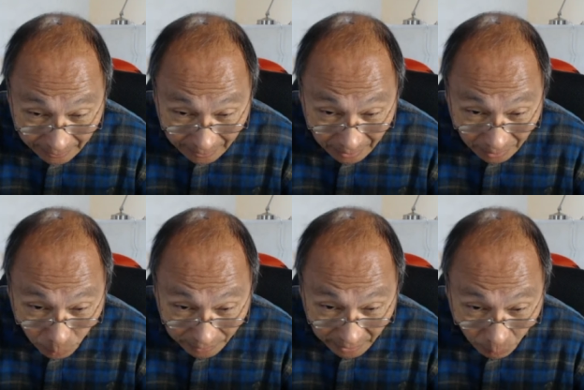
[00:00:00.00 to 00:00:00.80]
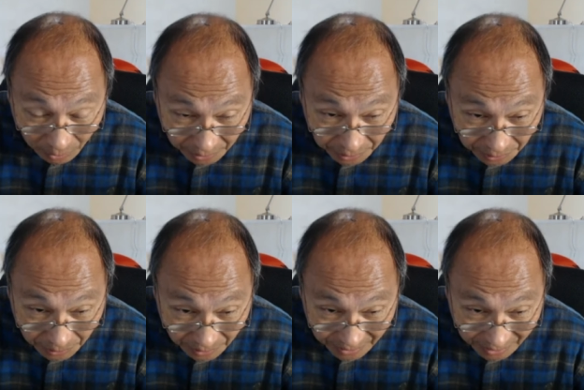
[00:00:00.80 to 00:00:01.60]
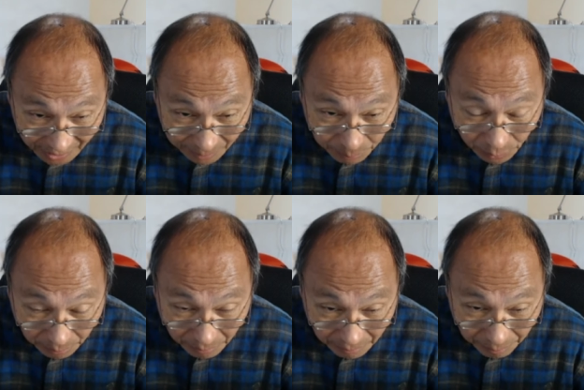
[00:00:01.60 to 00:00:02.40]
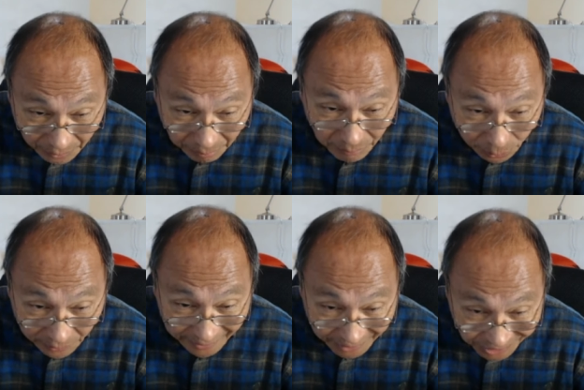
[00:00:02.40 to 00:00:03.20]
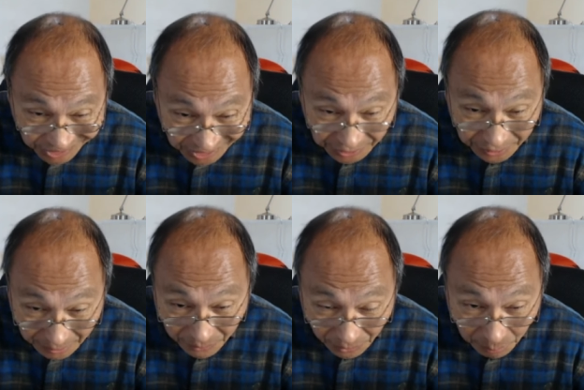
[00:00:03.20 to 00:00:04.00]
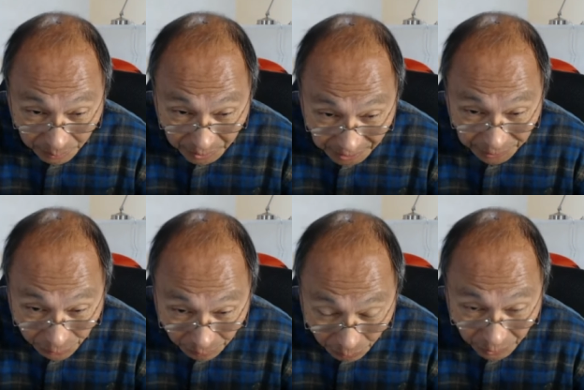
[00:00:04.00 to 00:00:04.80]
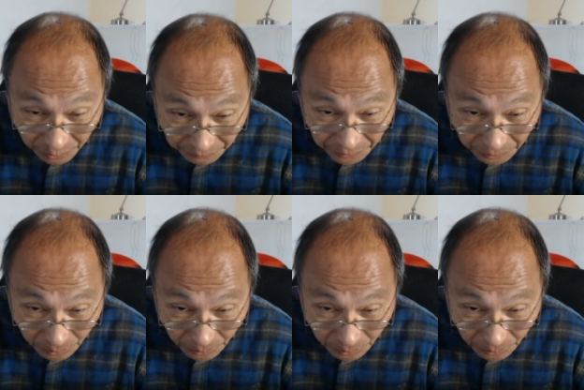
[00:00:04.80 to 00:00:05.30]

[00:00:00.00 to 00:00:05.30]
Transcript: Uh, what they want to do is not pr- promote their system or a particular point of view.